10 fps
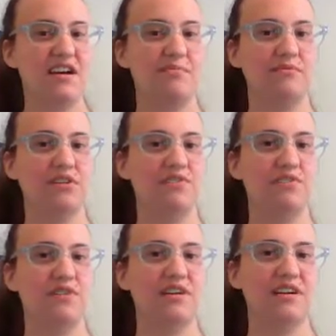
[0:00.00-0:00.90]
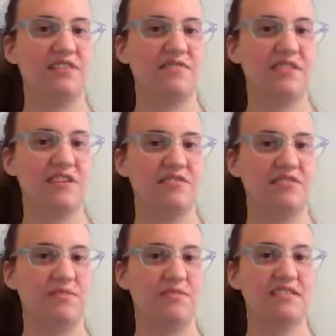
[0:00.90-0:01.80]
Look for another video
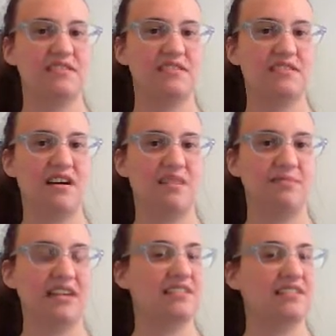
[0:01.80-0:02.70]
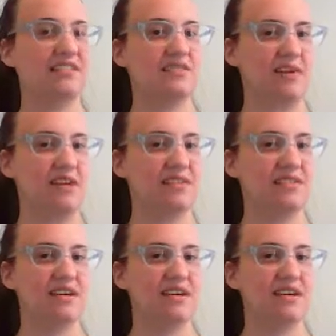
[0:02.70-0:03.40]
from me later this week.